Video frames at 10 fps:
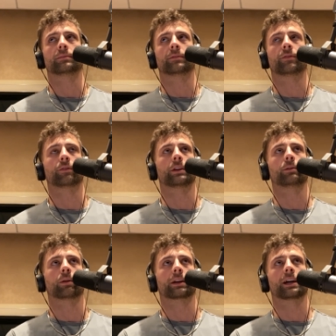free
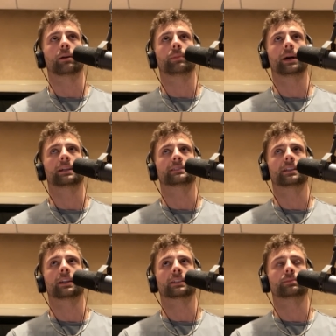workout pass
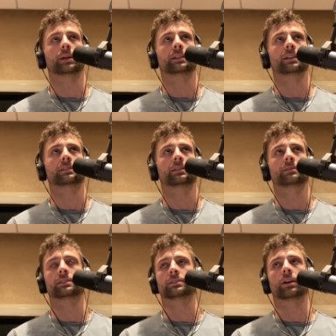the next Monday, so you
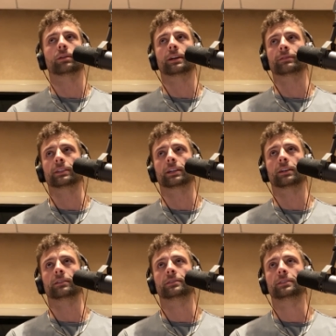just don't have to
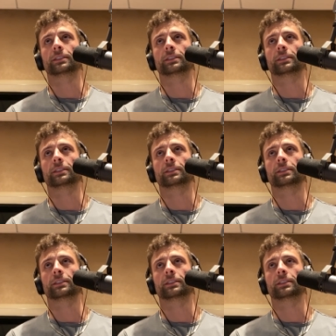go.